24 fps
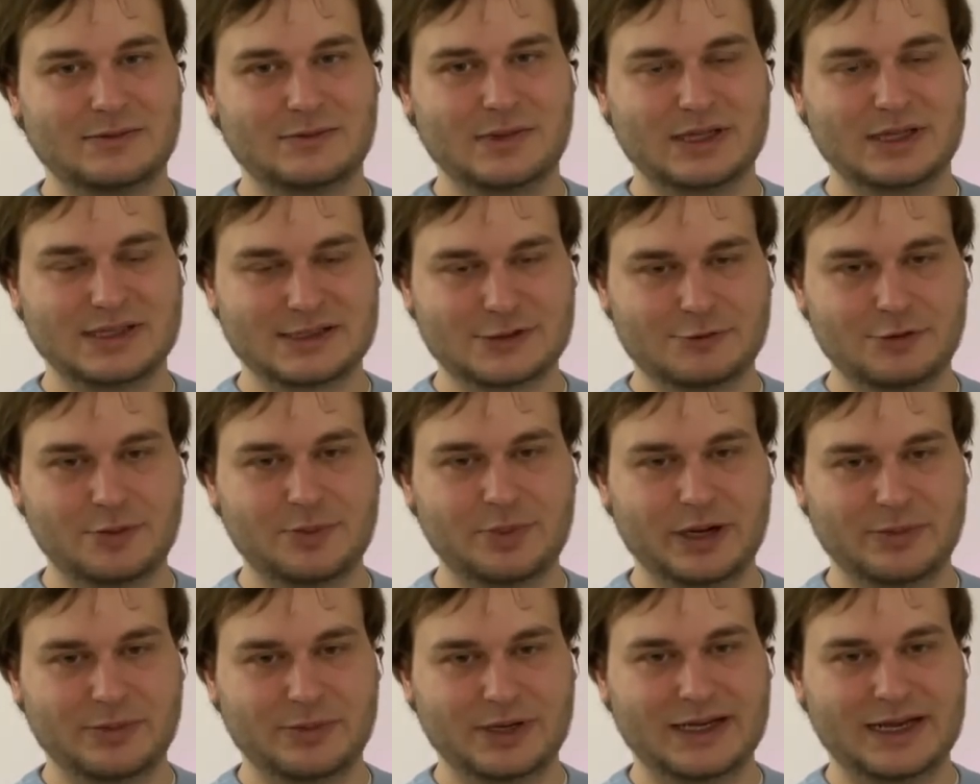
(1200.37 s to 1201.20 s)
this group
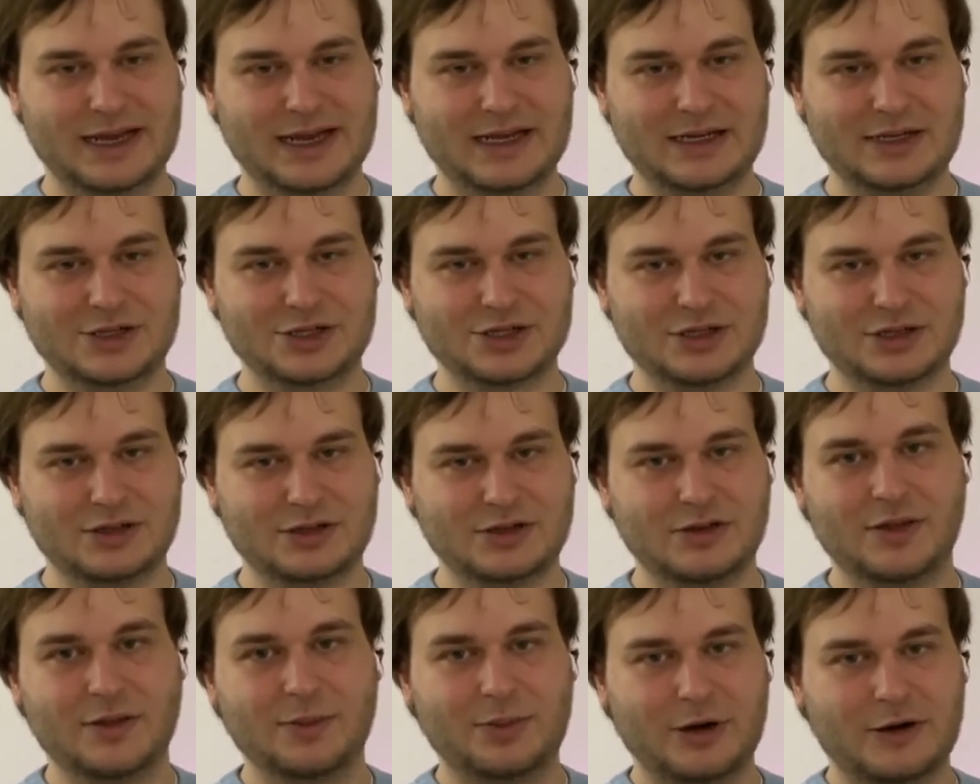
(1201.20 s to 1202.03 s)
element h
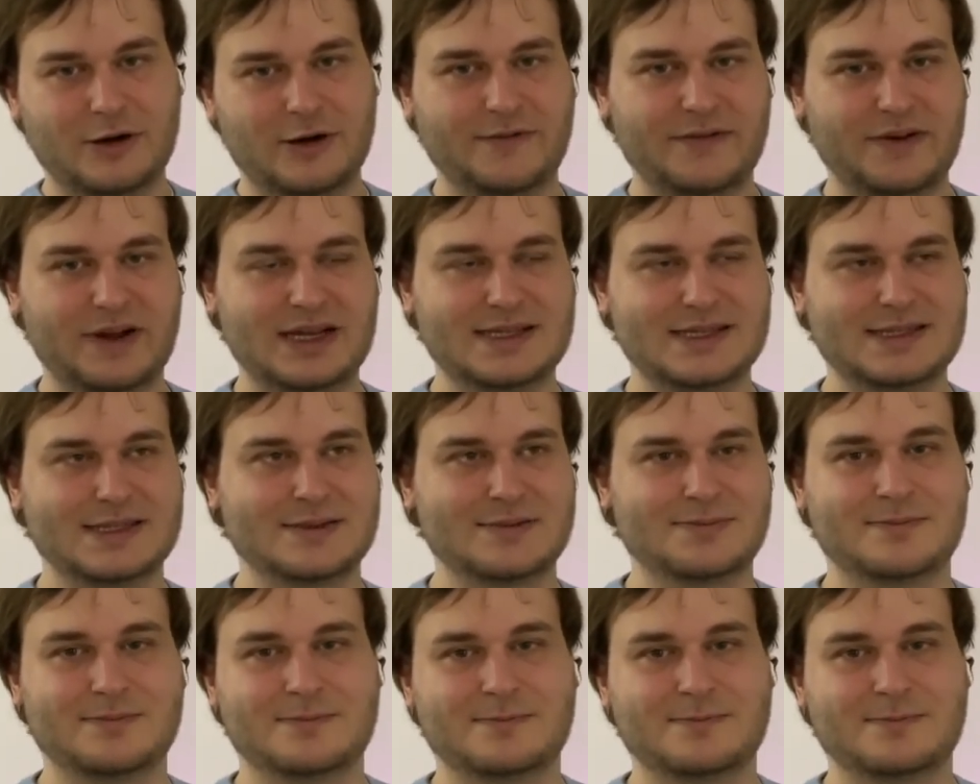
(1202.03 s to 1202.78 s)
to the power of x,